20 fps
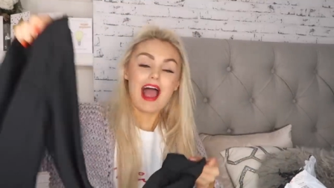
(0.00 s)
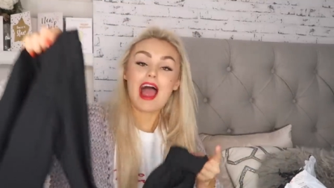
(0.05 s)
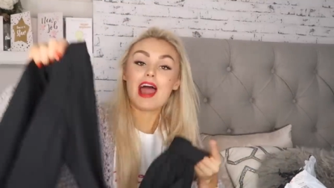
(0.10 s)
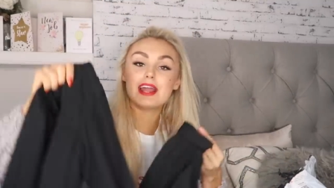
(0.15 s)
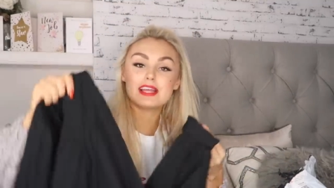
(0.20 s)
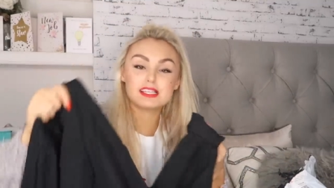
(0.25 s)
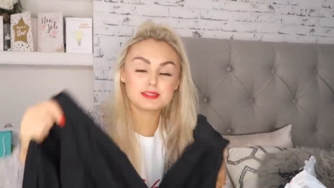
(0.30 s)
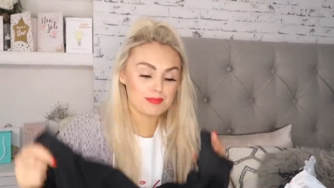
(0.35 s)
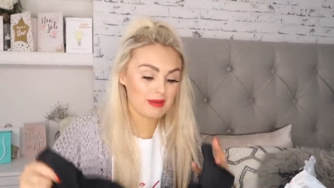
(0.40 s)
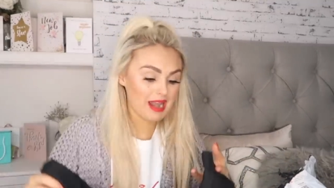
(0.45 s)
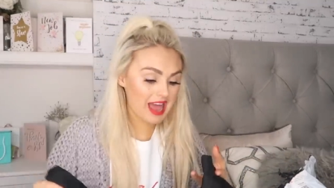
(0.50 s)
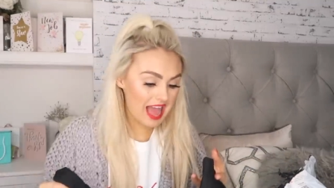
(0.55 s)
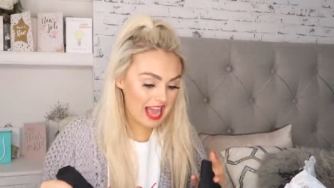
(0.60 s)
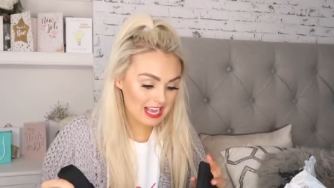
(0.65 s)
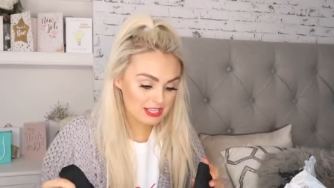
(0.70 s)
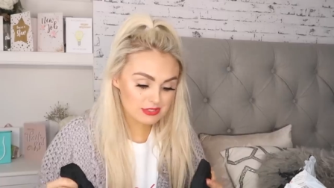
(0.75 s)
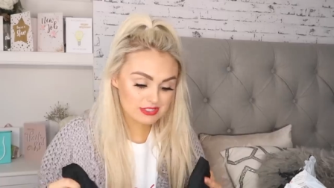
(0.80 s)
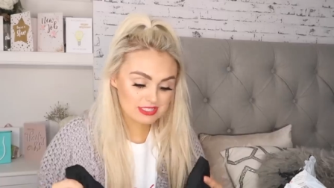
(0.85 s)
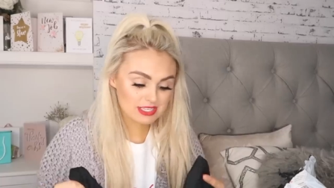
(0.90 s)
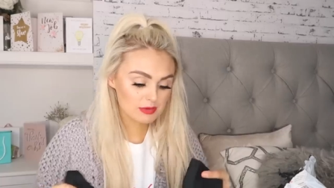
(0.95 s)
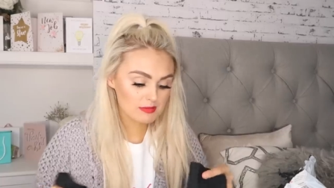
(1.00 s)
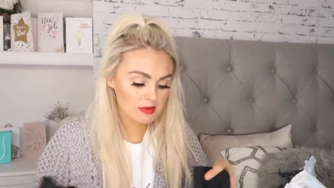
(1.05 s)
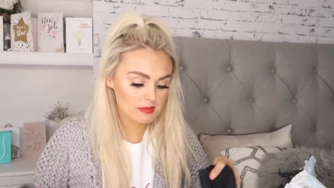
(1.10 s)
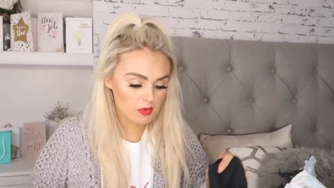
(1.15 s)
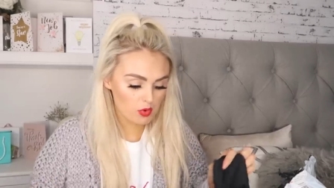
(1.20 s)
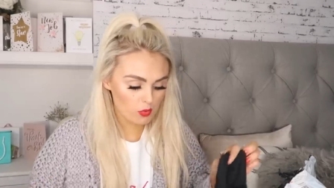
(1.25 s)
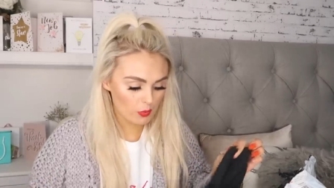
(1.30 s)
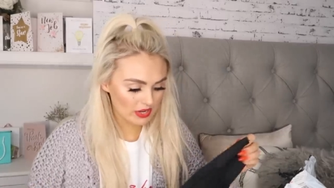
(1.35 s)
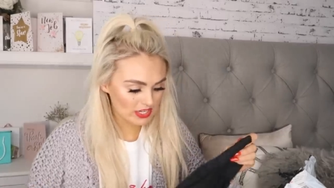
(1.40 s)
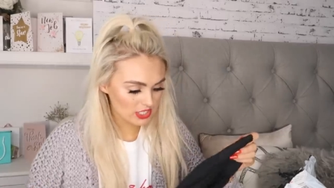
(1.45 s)
and it's black so it's a little bit
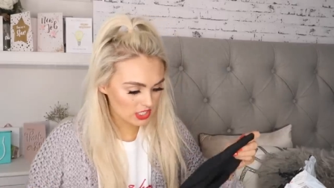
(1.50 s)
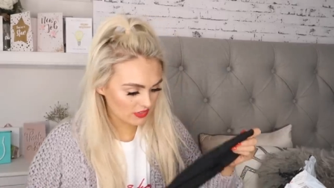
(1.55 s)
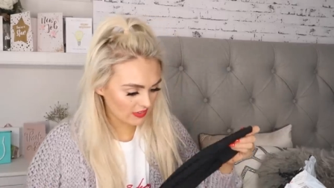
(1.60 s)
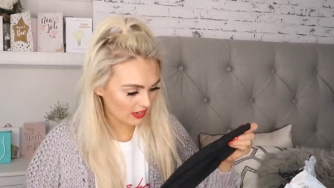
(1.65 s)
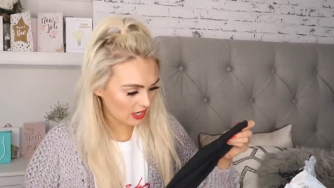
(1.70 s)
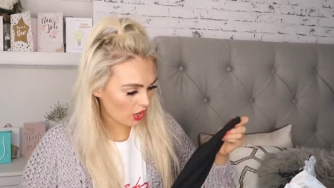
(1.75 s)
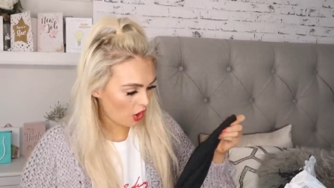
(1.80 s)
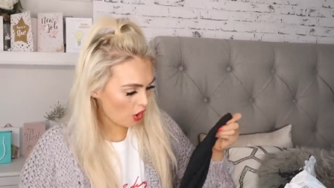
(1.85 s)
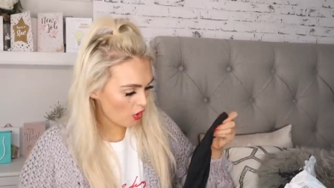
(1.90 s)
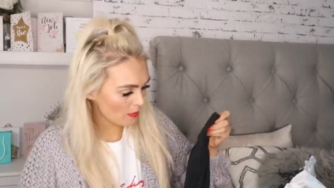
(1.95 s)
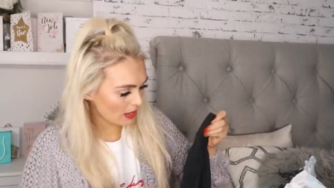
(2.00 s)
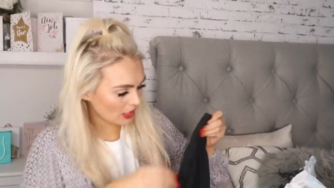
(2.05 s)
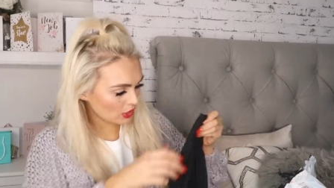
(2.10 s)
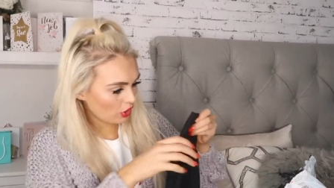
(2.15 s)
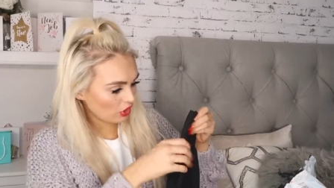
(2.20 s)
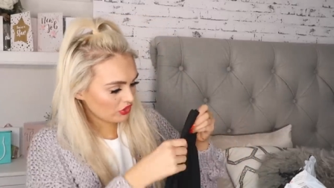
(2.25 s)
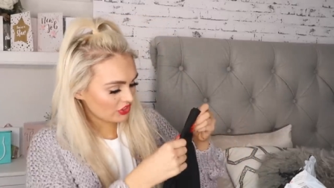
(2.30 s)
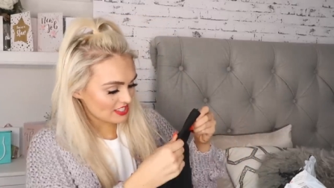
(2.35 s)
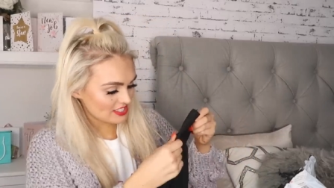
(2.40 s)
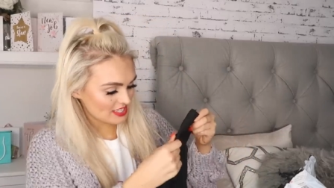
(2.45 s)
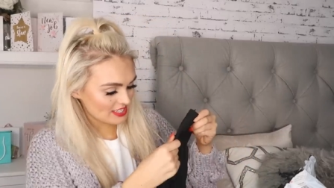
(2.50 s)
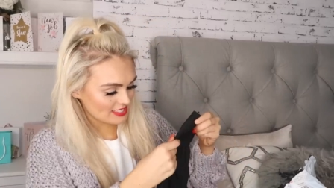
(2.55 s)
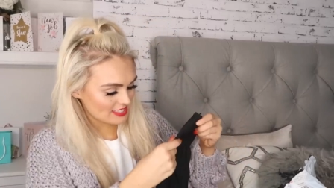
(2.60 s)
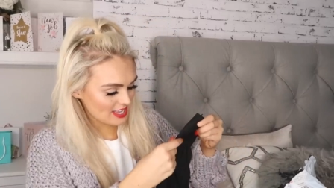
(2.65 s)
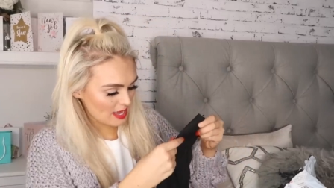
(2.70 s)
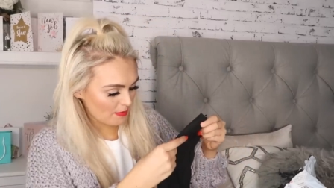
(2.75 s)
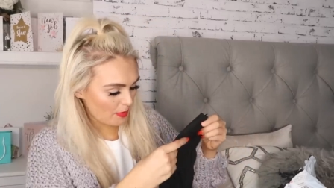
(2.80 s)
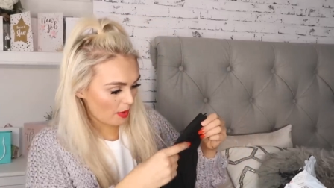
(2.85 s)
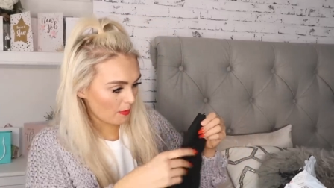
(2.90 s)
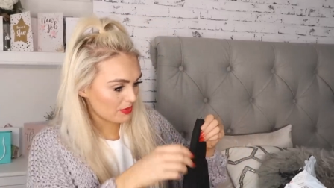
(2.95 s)
more wintry and oh my god there's a
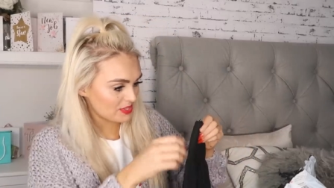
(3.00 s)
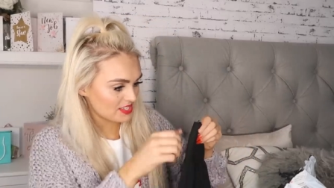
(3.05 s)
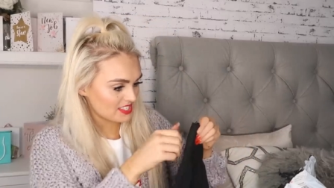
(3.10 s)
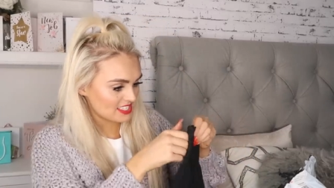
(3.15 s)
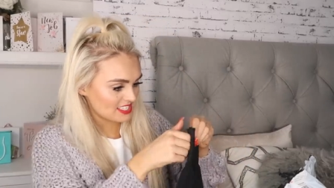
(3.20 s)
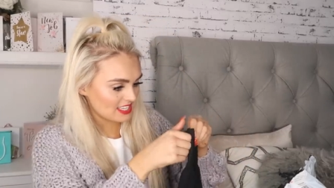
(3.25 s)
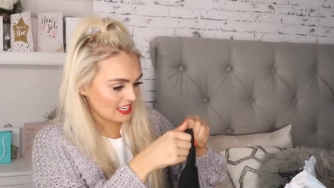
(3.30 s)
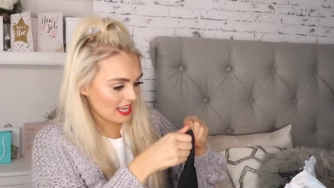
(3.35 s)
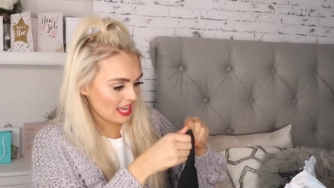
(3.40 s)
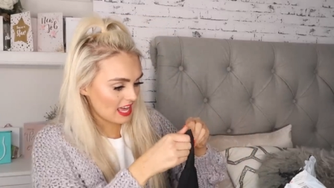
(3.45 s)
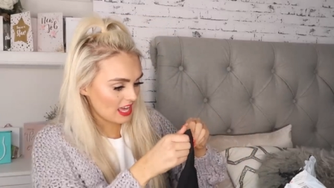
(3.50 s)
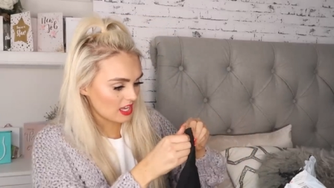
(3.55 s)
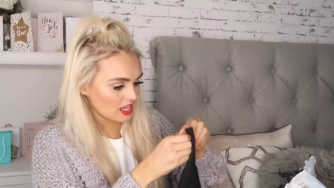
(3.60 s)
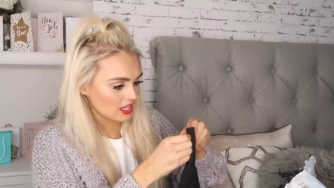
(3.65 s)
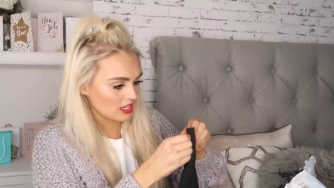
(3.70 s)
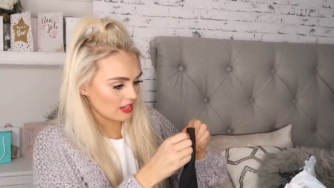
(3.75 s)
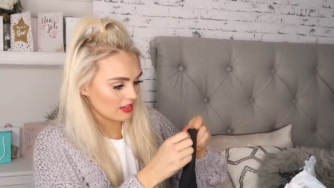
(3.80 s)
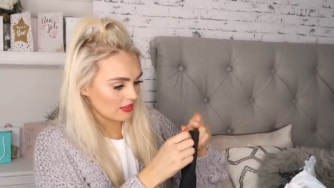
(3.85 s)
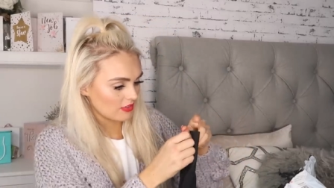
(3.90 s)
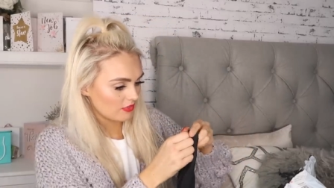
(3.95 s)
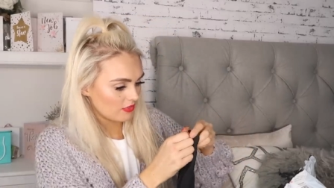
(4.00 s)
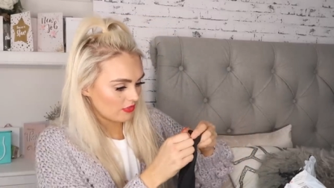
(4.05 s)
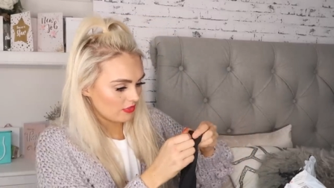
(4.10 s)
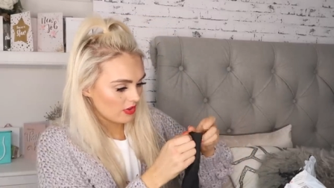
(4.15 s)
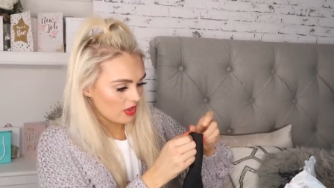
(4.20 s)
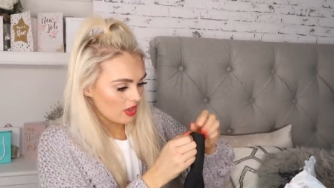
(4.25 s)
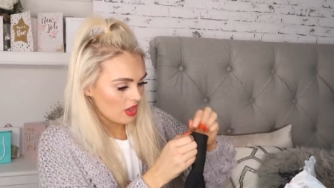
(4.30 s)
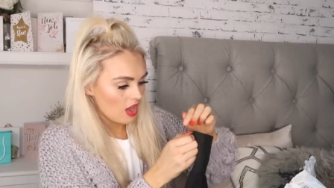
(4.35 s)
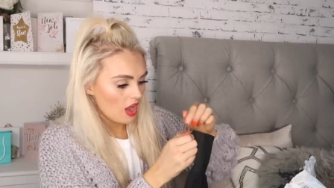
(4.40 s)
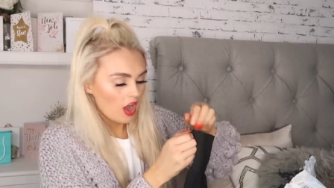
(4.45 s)
zip up the sleeve
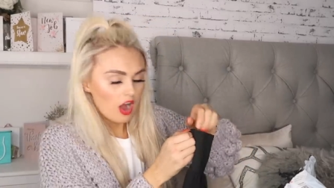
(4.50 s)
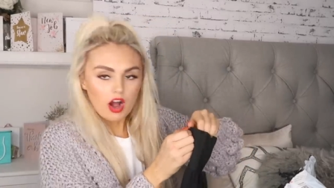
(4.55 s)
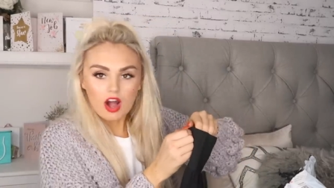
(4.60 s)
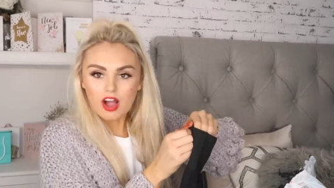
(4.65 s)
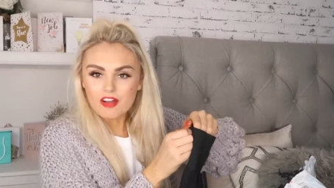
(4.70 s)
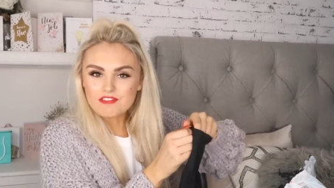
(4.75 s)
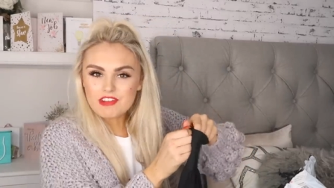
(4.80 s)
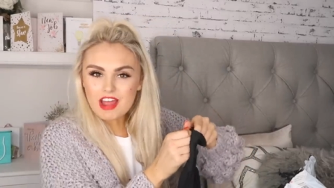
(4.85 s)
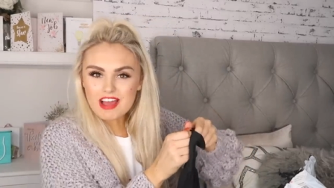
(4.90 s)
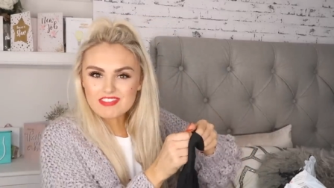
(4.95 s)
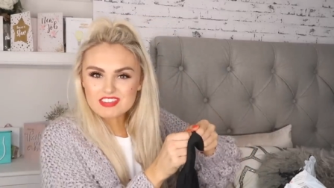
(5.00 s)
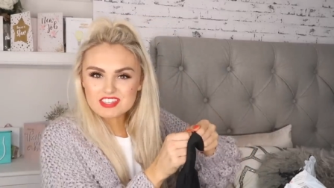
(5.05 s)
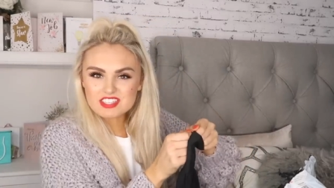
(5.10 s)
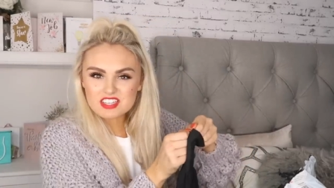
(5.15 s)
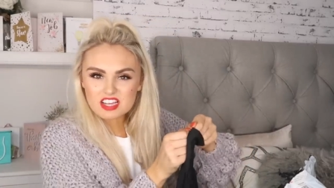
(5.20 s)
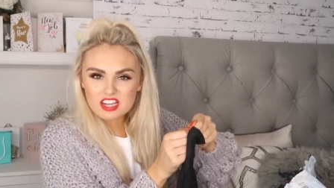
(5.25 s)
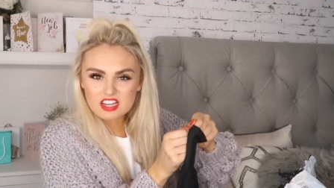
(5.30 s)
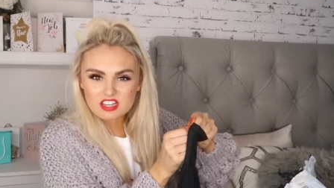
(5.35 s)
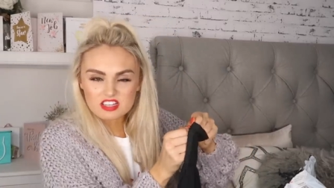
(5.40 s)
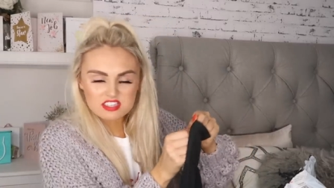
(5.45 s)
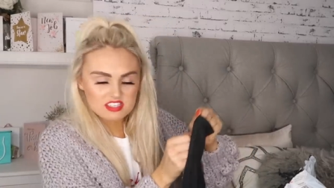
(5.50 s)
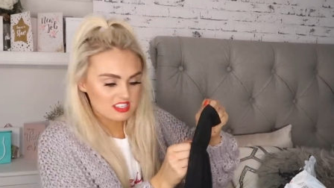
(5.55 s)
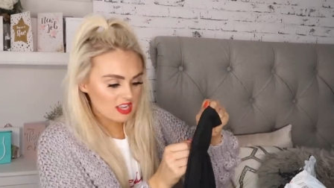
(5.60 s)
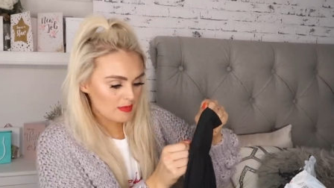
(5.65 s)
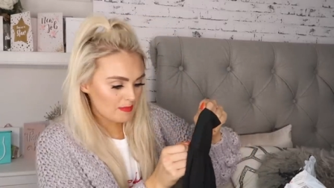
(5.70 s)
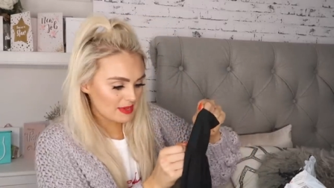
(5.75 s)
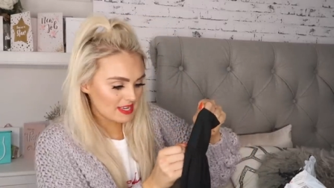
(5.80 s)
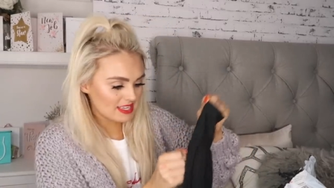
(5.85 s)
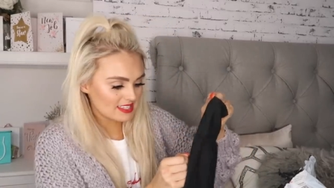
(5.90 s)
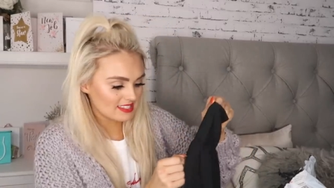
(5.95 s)
really i've never seen a
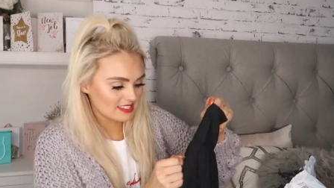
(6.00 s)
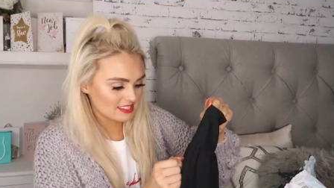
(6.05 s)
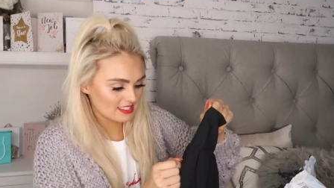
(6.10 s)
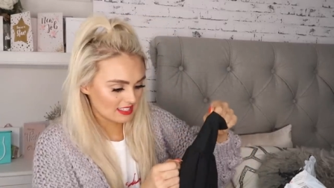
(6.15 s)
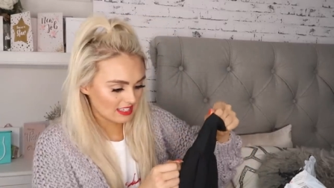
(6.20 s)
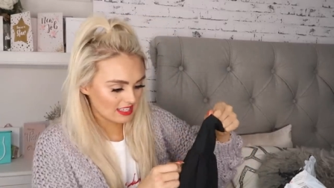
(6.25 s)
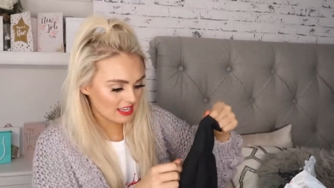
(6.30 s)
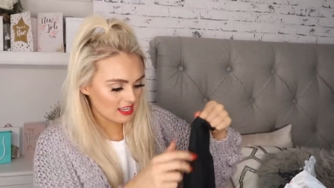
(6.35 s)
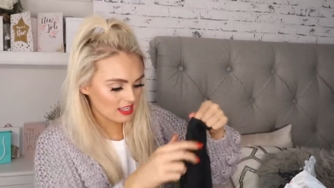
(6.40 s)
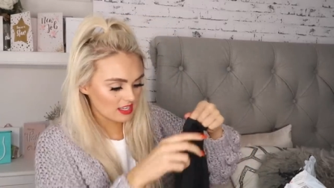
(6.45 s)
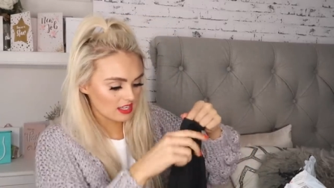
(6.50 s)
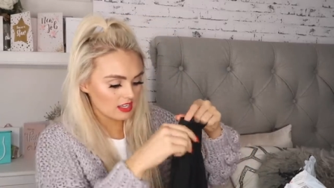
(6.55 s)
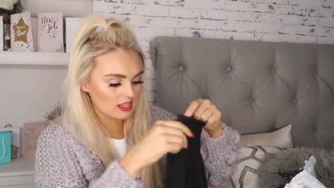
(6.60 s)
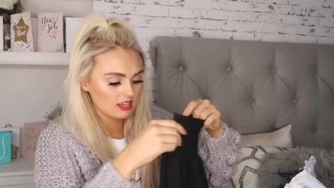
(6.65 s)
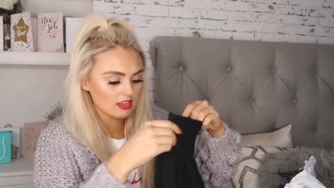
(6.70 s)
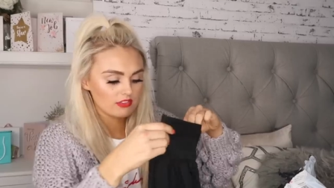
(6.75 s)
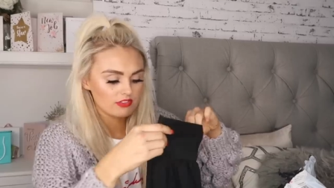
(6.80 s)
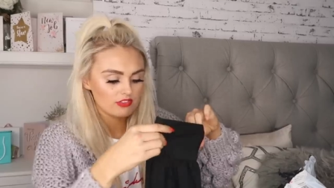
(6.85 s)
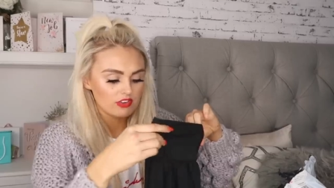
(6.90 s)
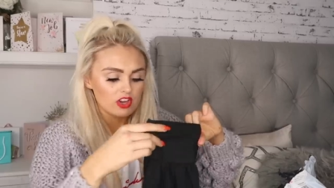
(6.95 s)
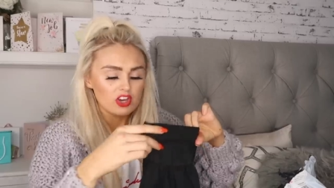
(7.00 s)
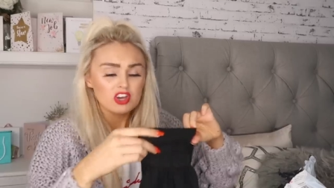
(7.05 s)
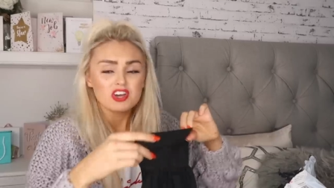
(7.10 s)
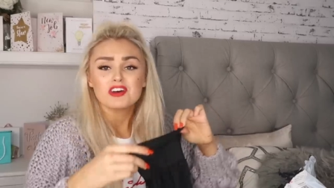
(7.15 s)
zippy sleeve